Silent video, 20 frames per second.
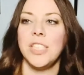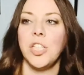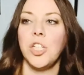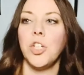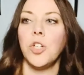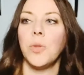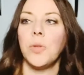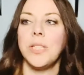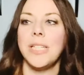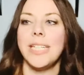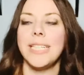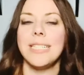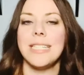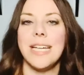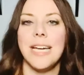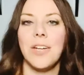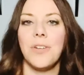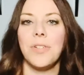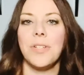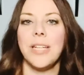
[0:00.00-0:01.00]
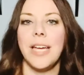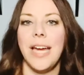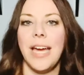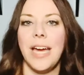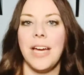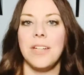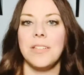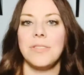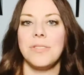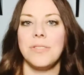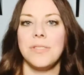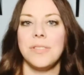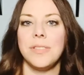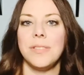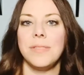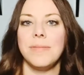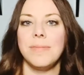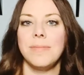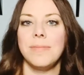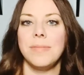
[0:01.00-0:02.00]
You're only entitled to half.
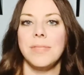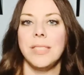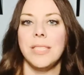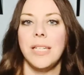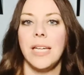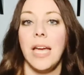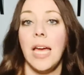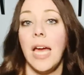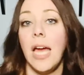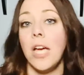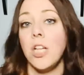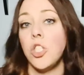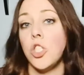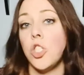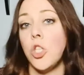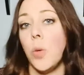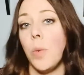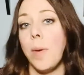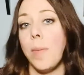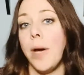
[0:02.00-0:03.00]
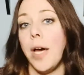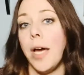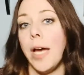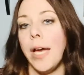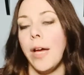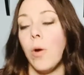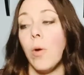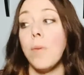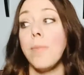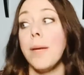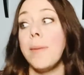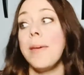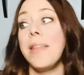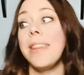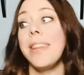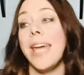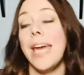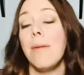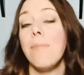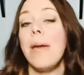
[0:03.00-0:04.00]
So am I. Or maybe
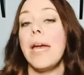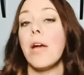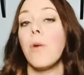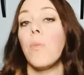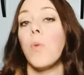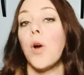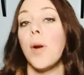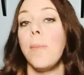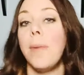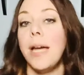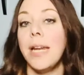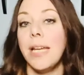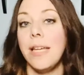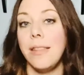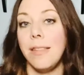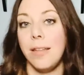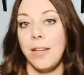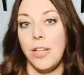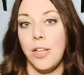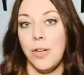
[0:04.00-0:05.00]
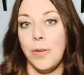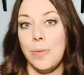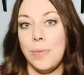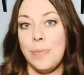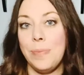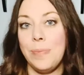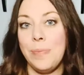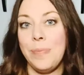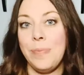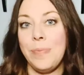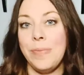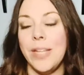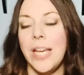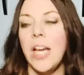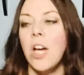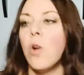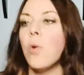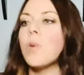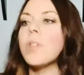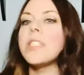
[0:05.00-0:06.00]
they make more money than you.
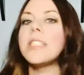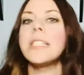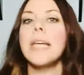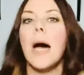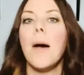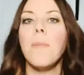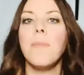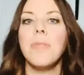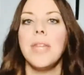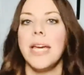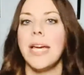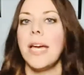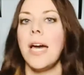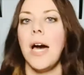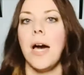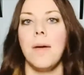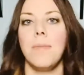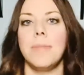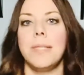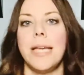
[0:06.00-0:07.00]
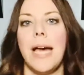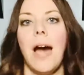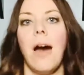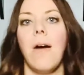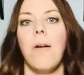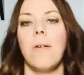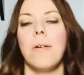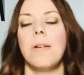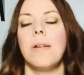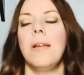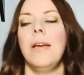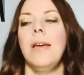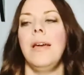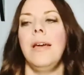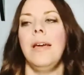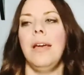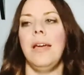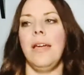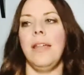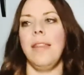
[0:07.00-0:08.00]
Or something comes out
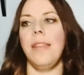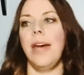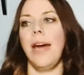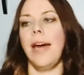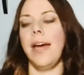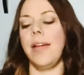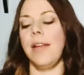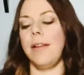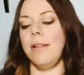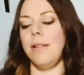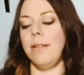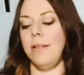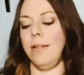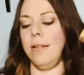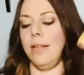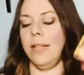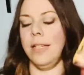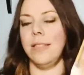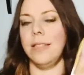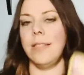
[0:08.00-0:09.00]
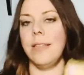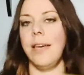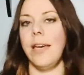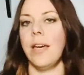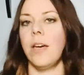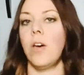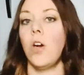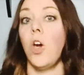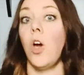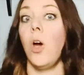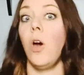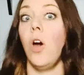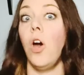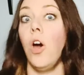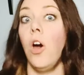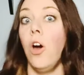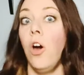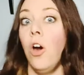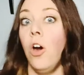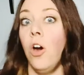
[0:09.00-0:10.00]
that it's like,
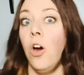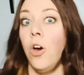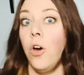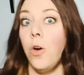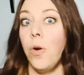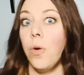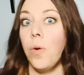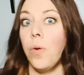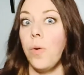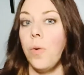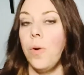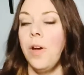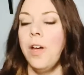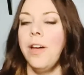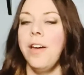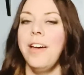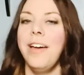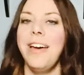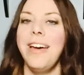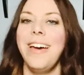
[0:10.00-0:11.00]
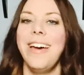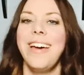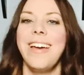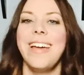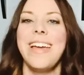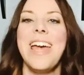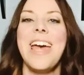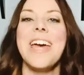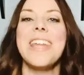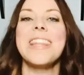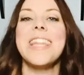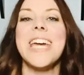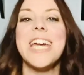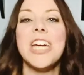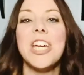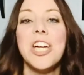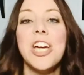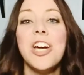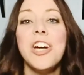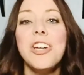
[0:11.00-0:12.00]
oh, they
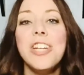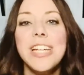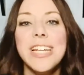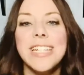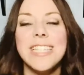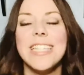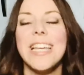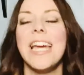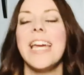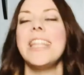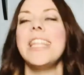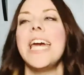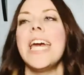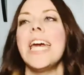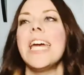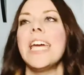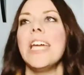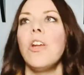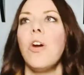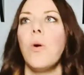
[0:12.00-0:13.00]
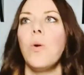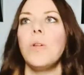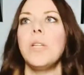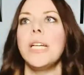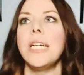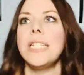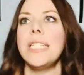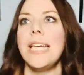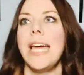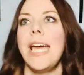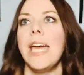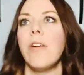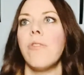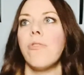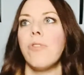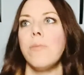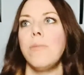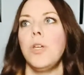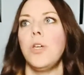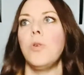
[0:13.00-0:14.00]
couldn't. They can only take
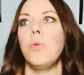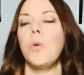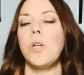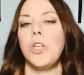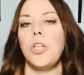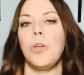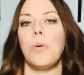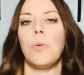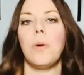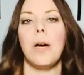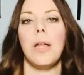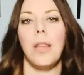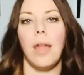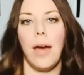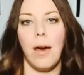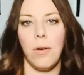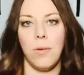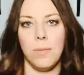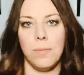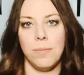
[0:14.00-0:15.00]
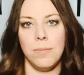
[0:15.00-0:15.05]
from you what you allow.